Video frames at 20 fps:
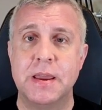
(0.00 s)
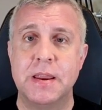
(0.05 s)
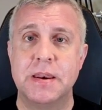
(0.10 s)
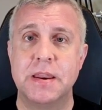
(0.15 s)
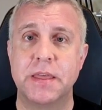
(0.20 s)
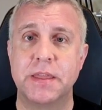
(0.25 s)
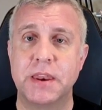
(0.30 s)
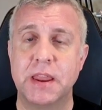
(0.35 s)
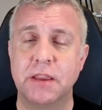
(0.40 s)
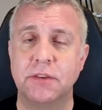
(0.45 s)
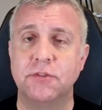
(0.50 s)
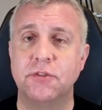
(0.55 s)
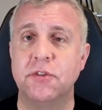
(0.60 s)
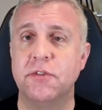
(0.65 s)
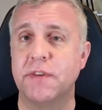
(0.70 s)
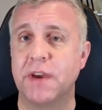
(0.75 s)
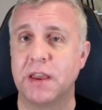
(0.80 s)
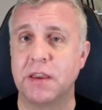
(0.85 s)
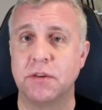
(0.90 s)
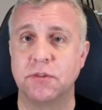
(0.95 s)
Now, the next two
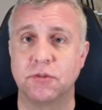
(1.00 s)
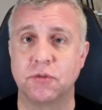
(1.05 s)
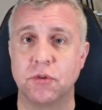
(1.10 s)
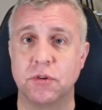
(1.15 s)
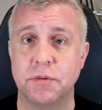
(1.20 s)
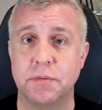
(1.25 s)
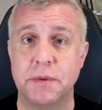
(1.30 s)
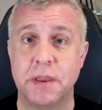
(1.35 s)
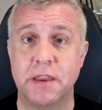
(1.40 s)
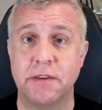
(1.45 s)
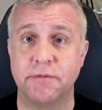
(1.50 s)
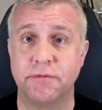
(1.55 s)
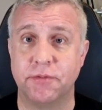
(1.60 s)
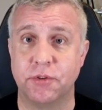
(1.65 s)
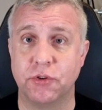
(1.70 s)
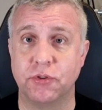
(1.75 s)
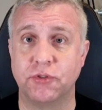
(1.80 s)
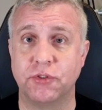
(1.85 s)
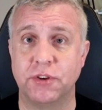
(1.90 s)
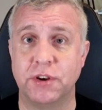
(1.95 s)
values are going to be a
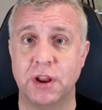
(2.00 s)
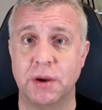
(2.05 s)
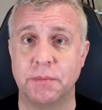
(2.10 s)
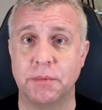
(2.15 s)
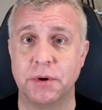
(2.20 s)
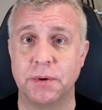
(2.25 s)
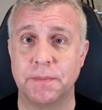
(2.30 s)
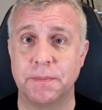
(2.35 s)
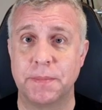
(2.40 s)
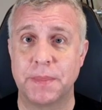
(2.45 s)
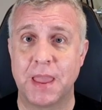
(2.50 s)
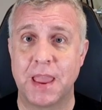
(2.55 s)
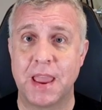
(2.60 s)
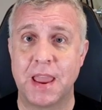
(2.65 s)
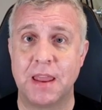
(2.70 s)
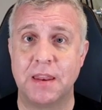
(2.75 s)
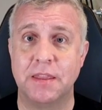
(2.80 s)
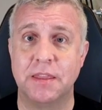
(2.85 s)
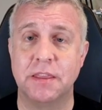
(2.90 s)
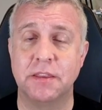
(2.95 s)
version number,
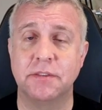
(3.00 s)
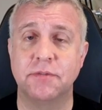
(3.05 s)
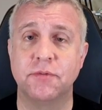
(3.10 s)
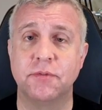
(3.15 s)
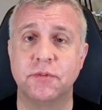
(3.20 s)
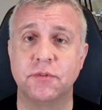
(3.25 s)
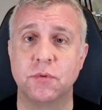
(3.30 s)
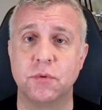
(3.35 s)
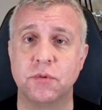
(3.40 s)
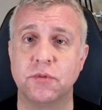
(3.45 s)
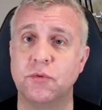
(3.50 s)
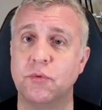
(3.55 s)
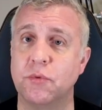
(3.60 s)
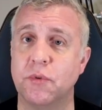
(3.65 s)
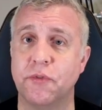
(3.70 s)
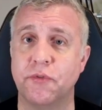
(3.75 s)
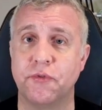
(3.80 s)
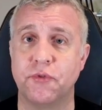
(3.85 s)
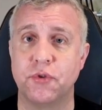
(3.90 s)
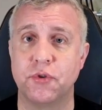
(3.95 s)
and this is going to
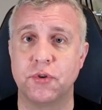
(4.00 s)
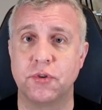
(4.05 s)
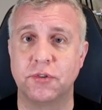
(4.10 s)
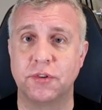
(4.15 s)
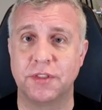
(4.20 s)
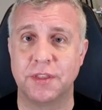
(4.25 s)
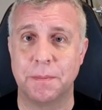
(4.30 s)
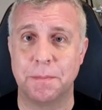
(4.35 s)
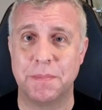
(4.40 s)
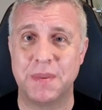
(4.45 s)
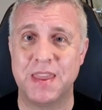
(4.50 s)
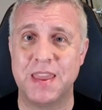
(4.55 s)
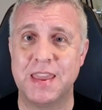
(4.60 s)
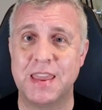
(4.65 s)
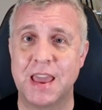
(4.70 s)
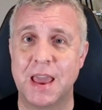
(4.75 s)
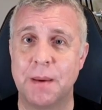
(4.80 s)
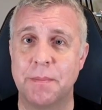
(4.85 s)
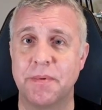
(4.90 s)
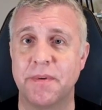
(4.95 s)
refer to the
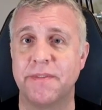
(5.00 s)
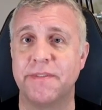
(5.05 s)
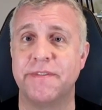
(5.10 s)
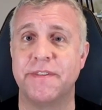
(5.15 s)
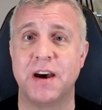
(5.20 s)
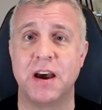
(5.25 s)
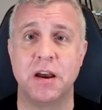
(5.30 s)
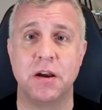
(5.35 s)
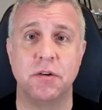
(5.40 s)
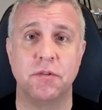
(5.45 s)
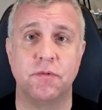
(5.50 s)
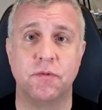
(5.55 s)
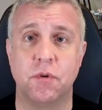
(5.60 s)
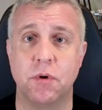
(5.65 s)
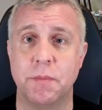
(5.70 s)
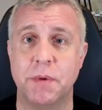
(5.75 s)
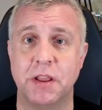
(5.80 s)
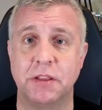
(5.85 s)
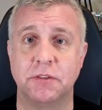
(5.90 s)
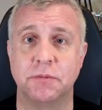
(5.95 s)
PCAP file
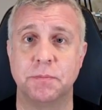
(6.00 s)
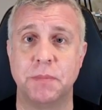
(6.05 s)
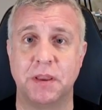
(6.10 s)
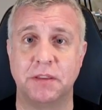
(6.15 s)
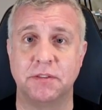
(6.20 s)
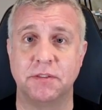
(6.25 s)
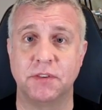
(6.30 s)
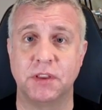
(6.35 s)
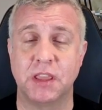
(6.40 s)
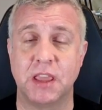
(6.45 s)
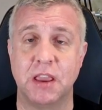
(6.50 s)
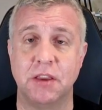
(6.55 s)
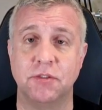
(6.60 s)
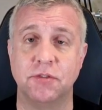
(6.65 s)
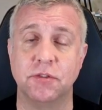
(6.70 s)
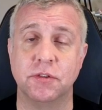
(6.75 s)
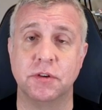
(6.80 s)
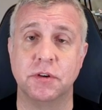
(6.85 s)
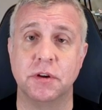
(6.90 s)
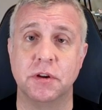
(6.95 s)
format
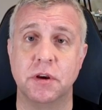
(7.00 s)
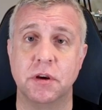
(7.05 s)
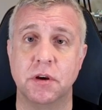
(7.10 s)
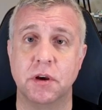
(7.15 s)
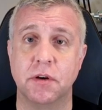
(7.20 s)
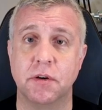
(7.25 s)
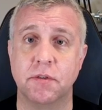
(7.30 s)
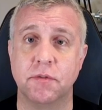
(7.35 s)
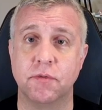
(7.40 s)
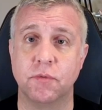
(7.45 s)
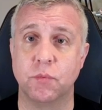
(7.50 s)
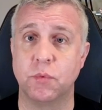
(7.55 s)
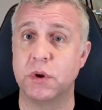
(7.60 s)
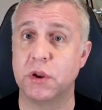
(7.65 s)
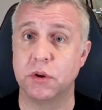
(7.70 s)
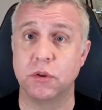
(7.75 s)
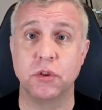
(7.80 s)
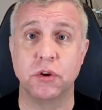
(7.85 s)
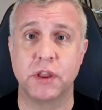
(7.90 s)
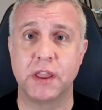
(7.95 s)
specification of what
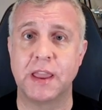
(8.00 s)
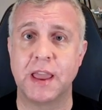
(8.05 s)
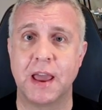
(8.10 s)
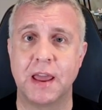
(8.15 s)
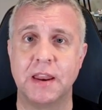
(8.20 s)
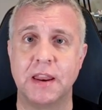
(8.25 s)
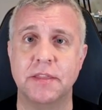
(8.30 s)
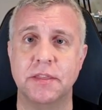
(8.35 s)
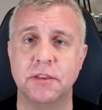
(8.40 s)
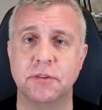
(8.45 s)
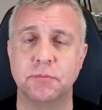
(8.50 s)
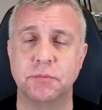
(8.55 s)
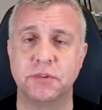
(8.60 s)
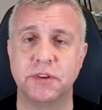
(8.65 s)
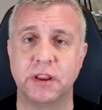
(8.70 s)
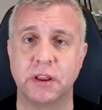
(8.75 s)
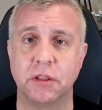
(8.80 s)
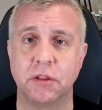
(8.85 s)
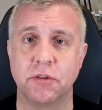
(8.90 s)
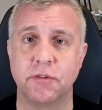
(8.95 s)
you're looking at in this
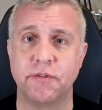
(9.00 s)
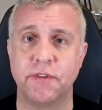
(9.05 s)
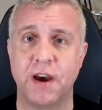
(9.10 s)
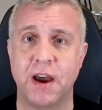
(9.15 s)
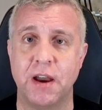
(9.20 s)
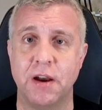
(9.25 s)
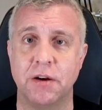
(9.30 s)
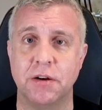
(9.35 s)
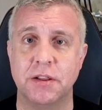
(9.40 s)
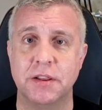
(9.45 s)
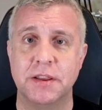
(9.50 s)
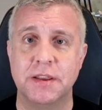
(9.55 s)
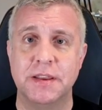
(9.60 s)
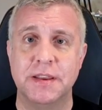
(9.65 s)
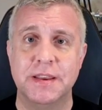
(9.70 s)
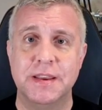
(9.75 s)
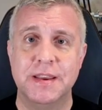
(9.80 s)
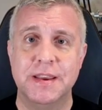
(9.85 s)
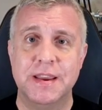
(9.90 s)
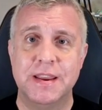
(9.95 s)
particular file.
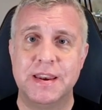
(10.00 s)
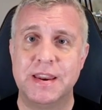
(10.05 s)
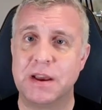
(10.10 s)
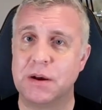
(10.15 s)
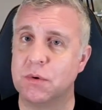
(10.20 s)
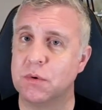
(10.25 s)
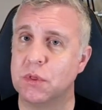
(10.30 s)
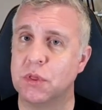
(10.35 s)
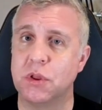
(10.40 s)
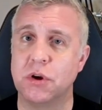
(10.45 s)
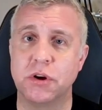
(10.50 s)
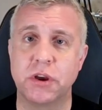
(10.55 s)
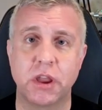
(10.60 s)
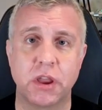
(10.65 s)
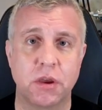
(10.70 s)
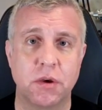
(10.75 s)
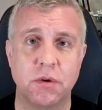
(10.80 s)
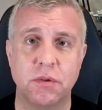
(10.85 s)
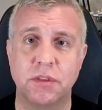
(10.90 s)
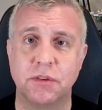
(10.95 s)
Now, long
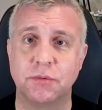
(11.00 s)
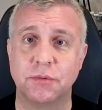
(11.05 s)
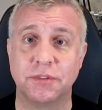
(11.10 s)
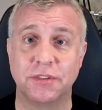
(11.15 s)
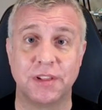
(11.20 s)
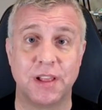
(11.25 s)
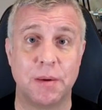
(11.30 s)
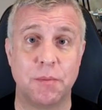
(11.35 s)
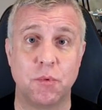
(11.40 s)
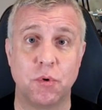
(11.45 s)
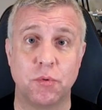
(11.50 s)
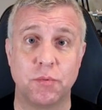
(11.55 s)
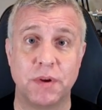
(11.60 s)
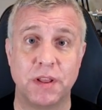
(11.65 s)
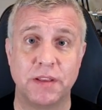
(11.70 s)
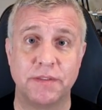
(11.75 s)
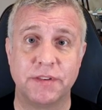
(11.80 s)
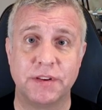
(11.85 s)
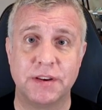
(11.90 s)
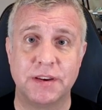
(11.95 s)
ago, this was a lot more
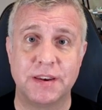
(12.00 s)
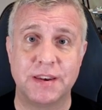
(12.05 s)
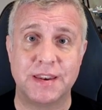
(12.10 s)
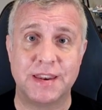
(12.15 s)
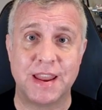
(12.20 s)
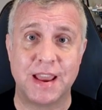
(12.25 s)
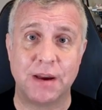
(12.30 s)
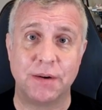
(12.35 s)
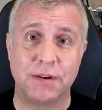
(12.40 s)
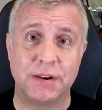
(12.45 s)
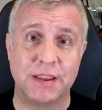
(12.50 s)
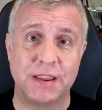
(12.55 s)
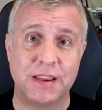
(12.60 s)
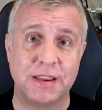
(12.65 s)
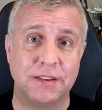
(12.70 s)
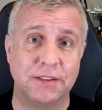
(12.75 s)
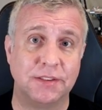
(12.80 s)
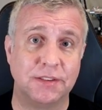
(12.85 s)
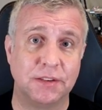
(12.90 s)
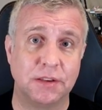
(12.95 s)
relevant.
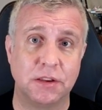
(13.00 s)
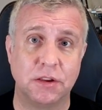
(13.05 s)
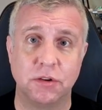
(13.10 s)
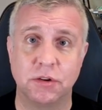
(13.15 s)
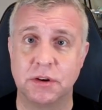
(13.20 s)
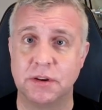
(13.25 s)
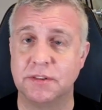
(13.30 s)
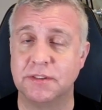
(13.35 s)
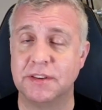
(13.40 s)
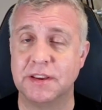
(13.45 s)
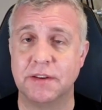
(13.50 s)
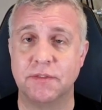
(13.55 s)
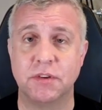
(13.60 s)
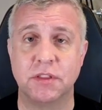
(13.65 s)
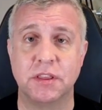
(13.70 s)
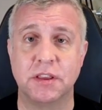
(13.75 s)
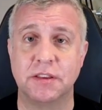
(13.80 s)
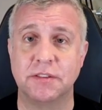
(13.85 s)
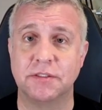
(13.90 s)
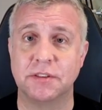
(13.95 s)
Nowadays, you're going to see
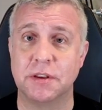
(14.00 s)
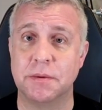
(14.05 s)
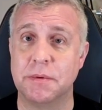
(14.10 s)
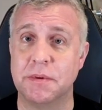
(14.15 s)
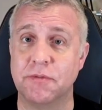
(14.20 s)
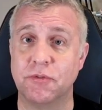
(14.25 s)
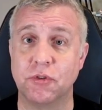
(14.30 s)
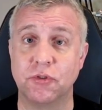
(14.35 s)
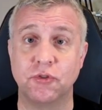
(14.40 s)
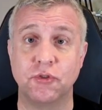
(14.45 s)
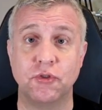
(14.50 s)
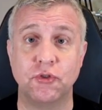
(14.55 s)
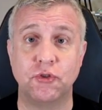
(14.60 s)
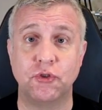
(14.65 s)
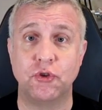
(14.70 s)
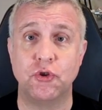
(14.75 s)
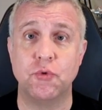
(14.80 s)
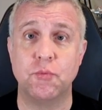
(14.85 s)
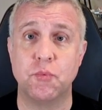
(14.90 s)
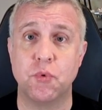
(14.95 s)
everything is going to be version
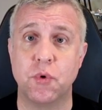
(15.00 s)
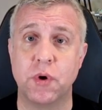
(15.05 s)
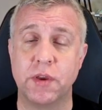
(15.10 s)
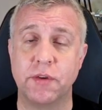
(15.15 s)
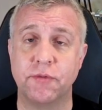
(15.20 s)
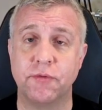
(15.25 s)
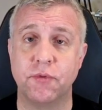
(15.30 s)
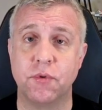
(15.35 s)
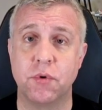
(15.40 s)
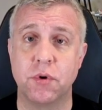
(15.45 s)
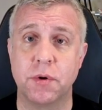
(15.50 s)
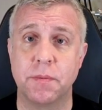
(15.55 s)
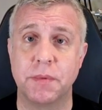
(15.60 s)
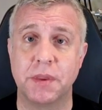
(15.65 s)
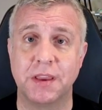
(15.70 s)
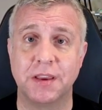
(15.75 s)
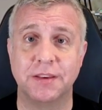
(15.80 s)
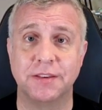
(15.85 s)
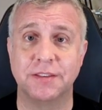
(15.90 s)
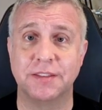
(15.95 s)
2.4
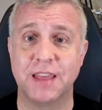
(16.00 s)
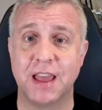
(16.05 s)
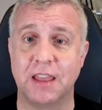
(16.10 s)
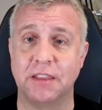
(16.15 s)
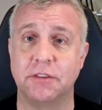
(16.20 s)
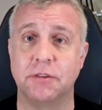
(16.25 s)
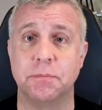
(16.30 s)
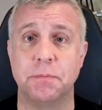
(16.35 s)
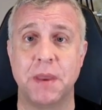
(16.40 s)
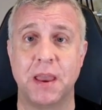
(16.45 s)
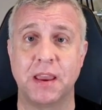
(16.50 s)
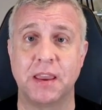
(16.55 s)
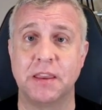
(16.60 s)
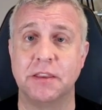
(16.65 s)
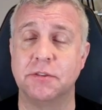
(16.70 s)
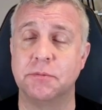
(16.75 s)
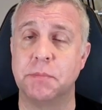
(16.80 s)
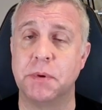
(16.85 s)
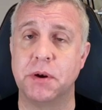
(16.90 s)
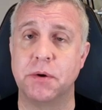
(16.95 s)
because that spec
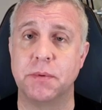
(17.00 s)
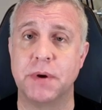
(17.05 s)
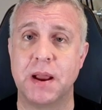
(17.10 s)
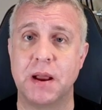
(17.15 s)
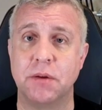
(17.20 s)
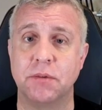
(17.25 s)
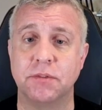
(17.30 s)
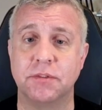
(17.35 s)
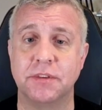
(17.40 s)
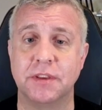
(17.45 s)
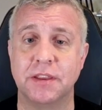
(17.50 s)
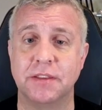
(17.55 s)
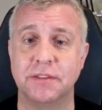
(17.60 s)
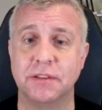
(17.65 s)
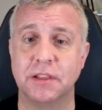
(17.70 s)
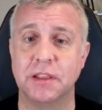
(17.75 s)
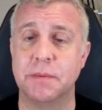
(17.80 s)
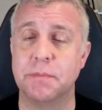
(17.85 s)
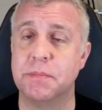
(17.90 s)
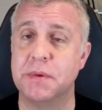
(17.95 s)
has been around since
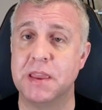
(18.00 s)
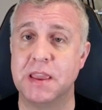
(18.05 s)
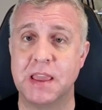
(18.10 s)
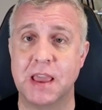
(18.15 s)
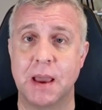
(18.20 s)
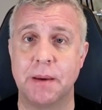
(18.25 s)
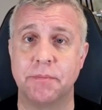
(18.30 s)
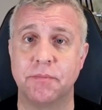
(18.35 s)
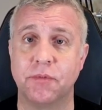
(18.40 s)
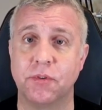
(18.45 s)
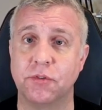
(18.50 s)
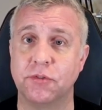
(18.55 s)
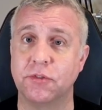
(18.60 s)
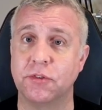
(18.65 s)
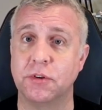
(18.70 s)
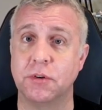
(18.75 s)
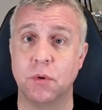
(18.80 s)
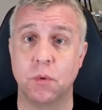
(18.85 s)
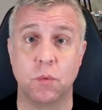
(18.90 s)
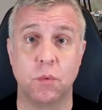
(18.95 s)
libpcap
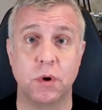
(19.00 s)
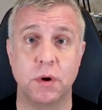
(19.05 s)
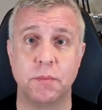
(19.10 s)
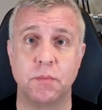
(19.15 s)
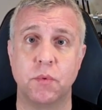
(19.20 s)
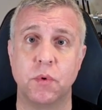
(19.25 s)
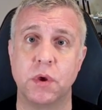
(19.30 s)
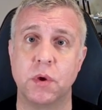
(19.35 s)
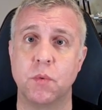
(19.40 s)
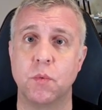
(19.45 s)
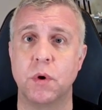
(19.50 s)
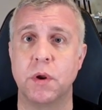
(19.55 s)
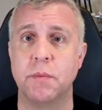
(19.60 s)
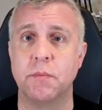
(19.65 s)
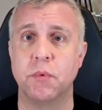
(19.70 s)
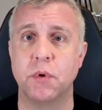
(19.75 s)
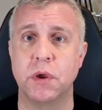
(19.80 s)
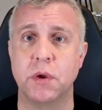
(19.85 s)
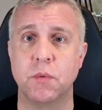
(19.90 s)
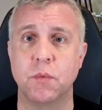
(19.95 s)
version
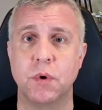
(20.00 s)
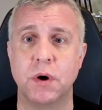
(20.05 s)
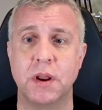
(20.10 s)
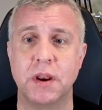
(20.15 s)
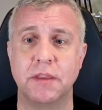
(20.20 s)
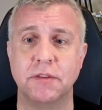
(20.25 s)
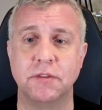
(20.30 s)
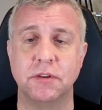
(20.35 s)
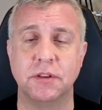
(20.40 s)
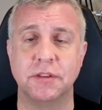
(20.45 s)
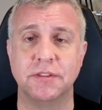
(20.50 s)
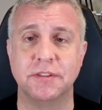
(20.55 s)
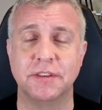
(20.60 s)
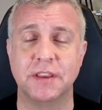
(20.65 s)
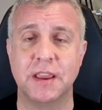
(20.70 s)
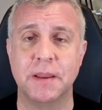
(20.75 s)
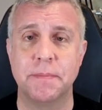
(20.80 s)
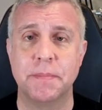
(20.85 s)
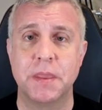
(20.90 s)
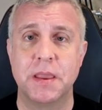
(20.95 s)
1.1.1, as you can
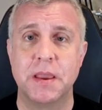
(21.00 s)
see.